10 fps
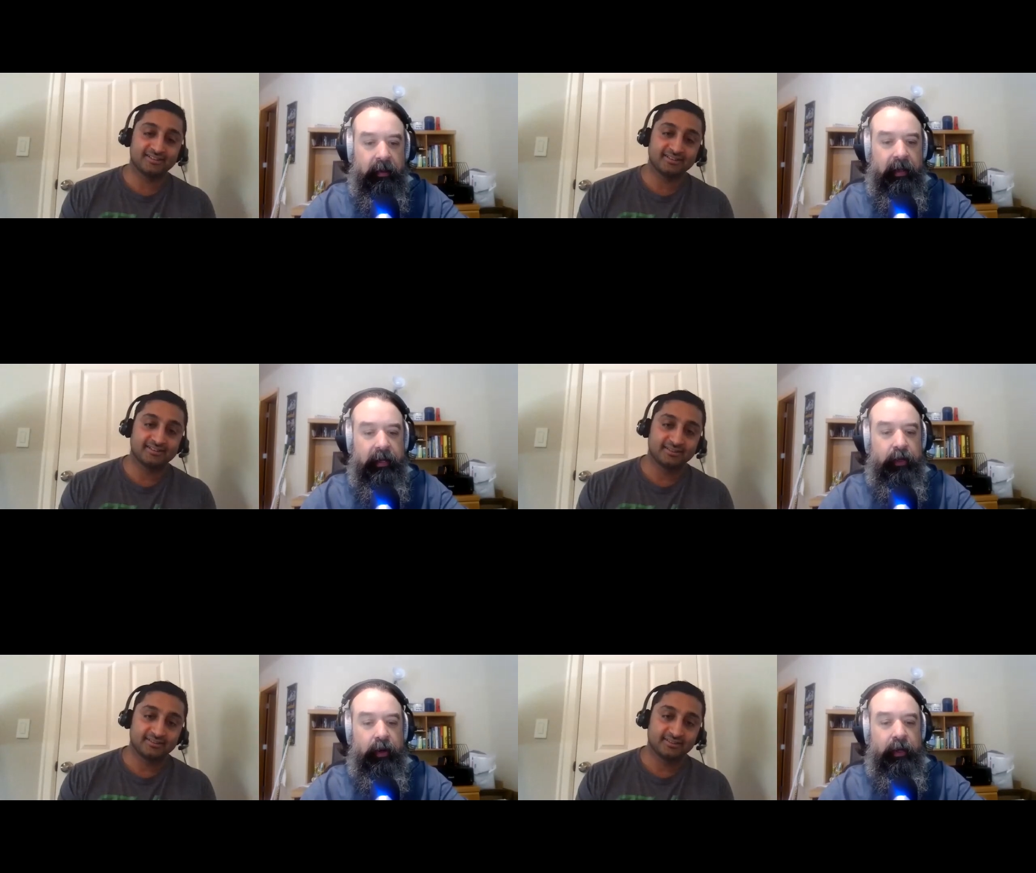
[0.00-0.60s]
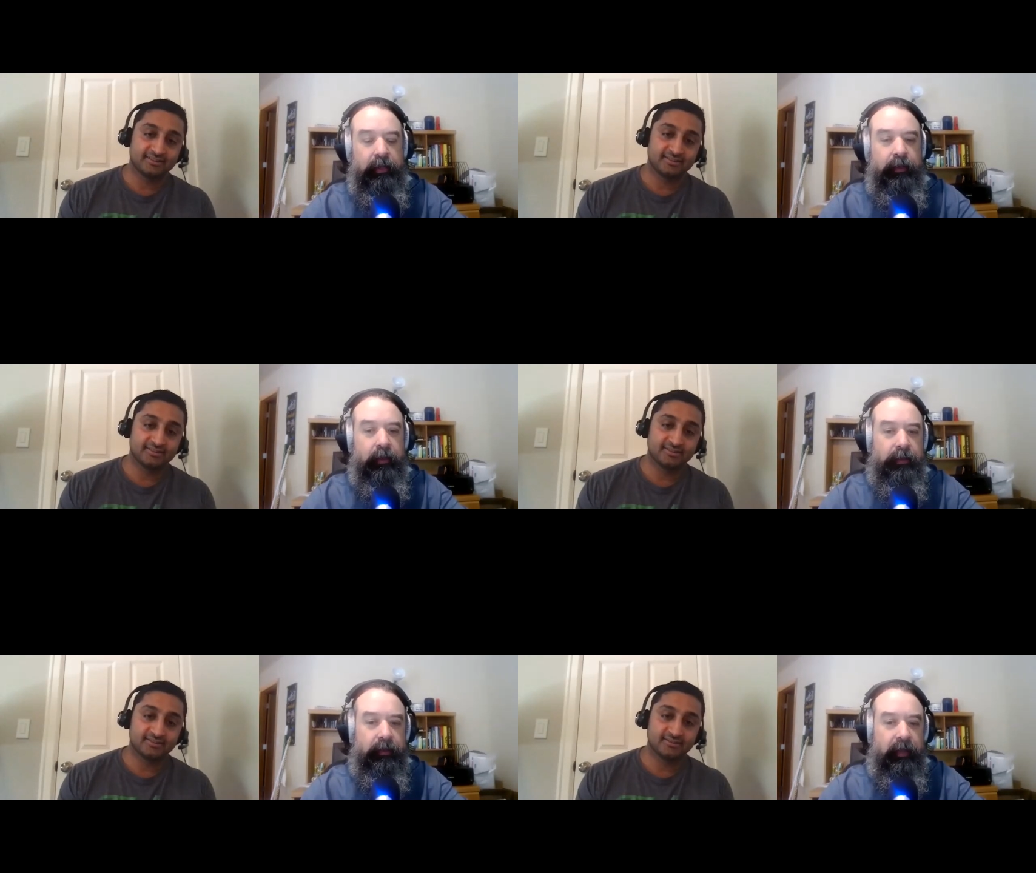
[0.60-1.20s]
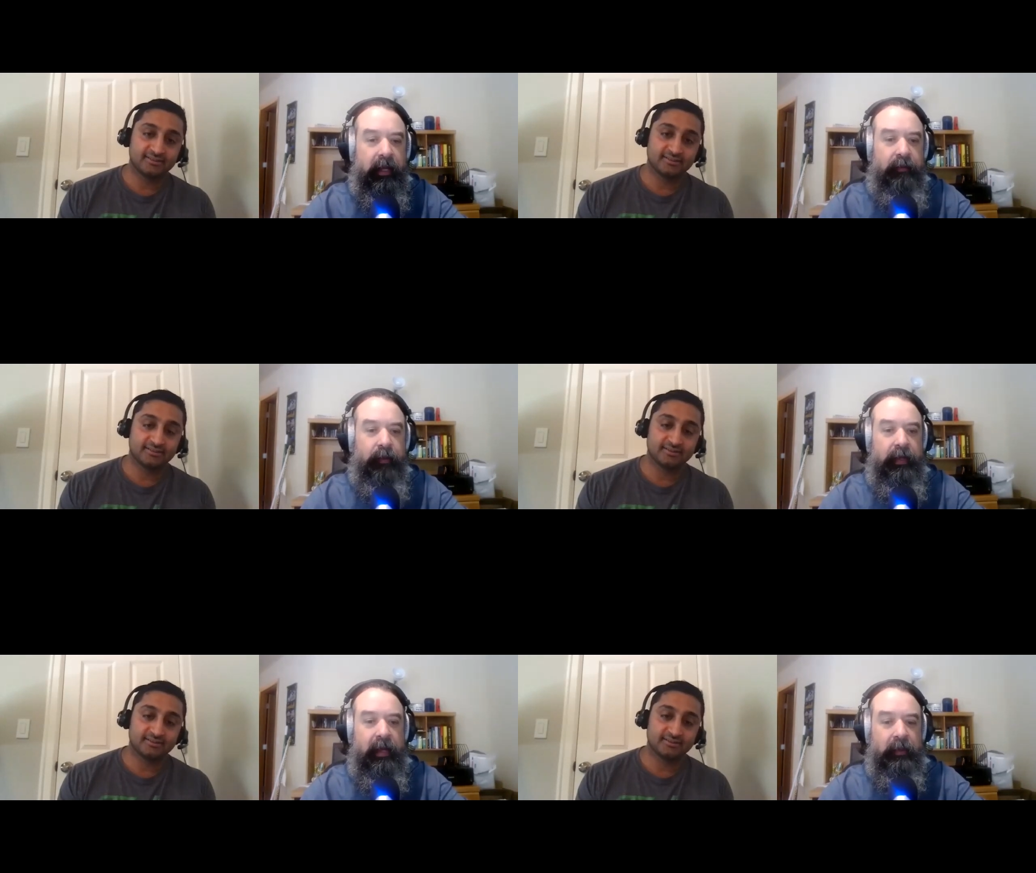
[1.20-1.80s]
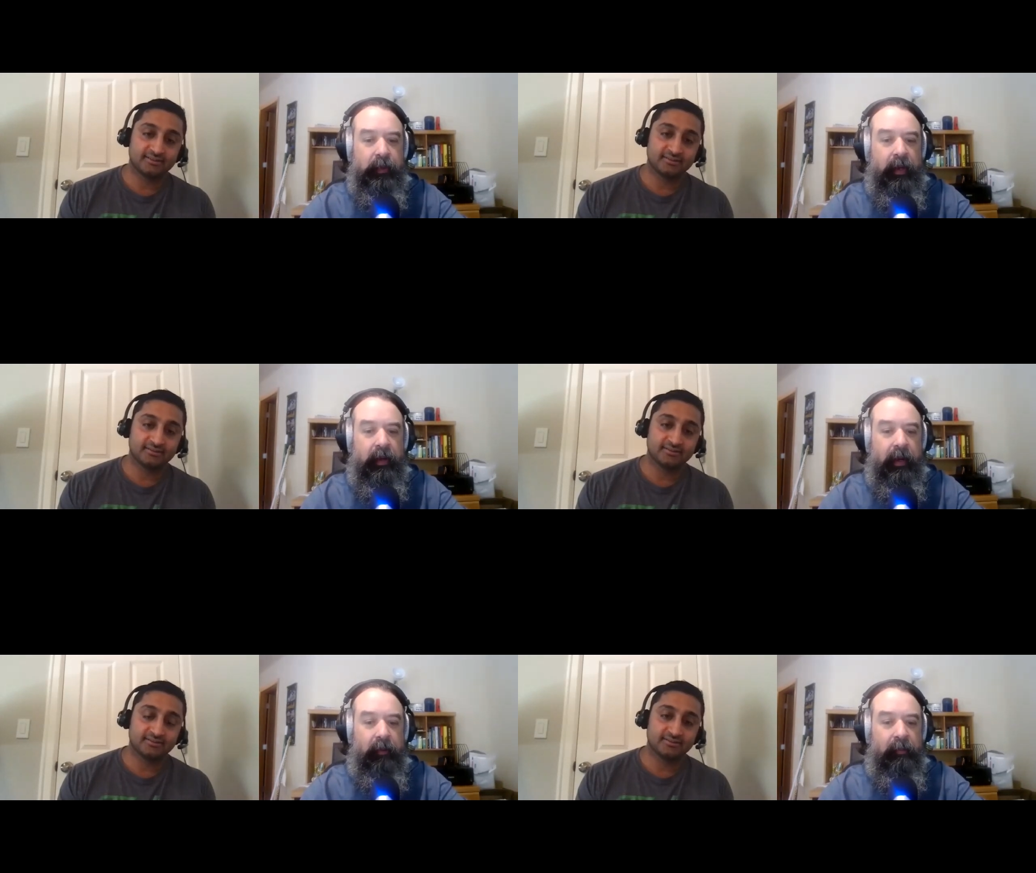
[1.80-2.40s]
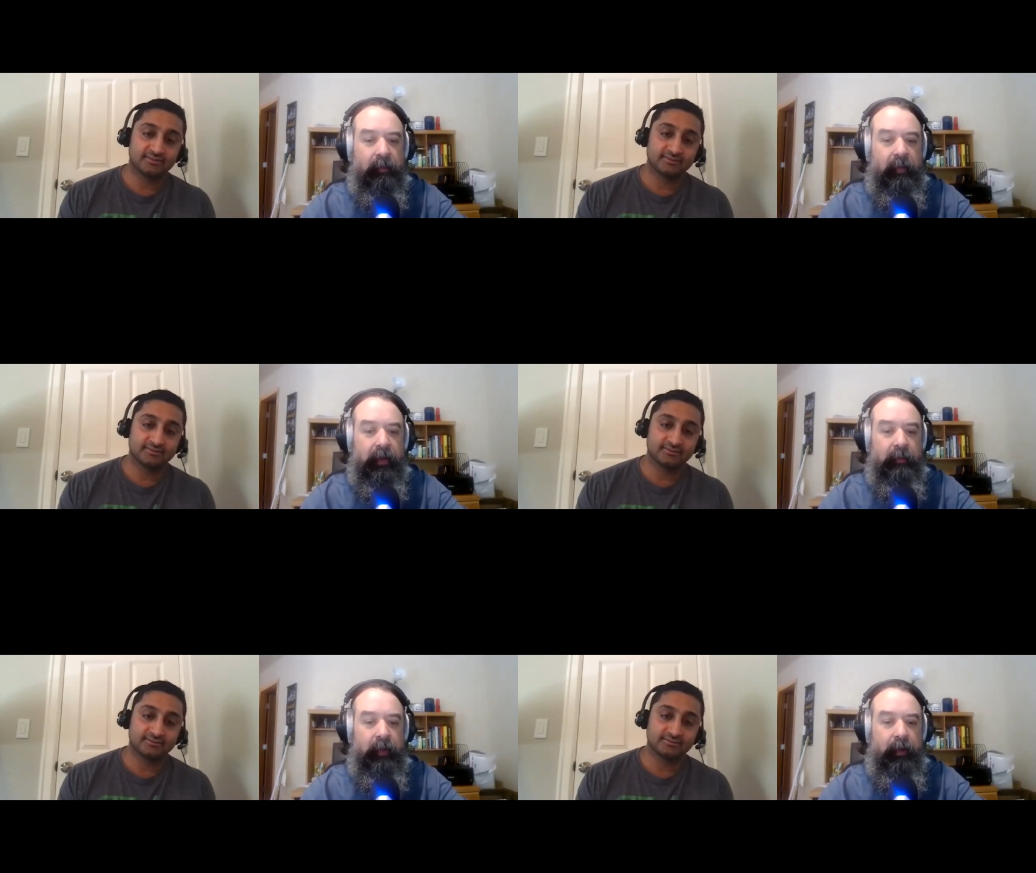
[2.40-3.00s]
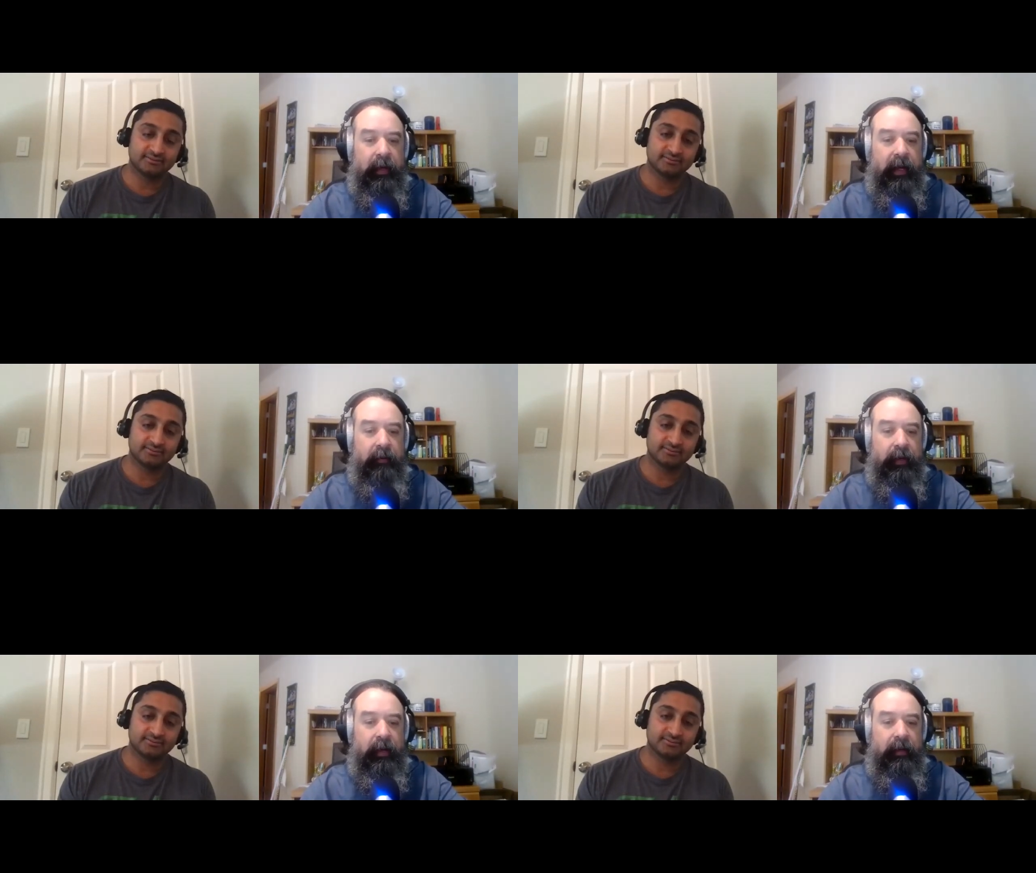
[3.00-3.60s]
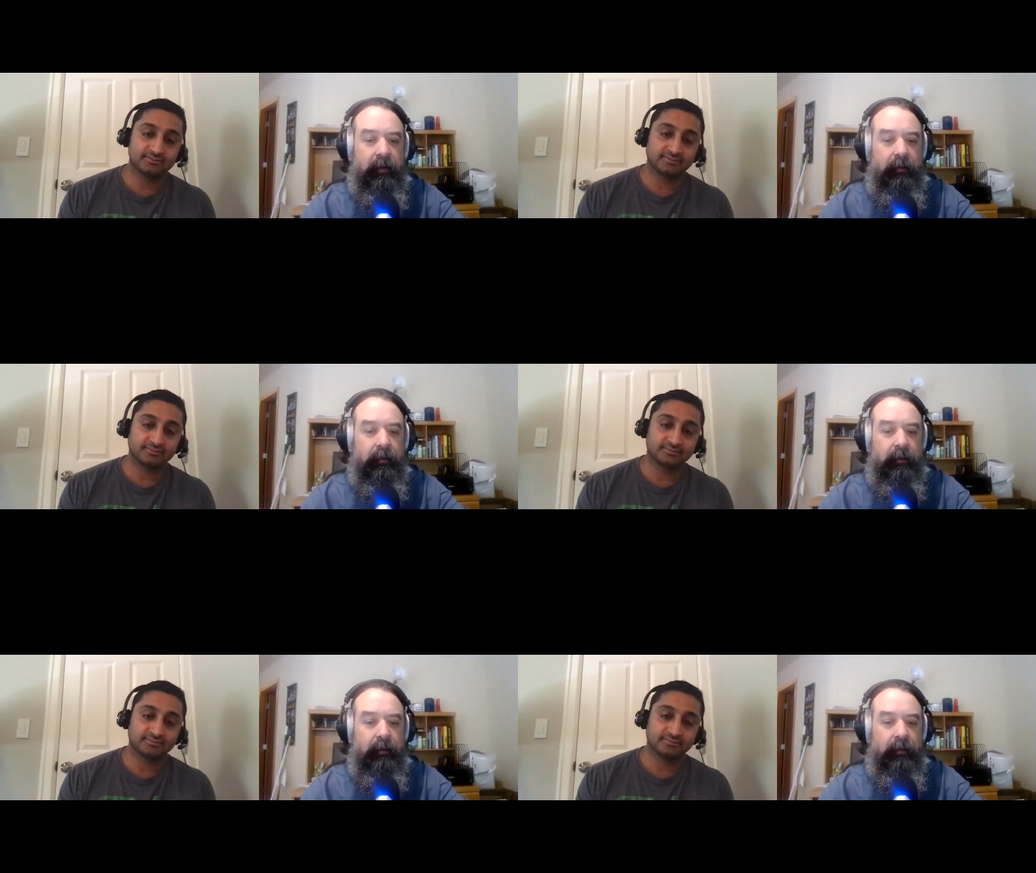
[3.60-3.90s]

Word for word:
Speaker 1: And to our listeners, thank you for your time as well. And remember to be great every day.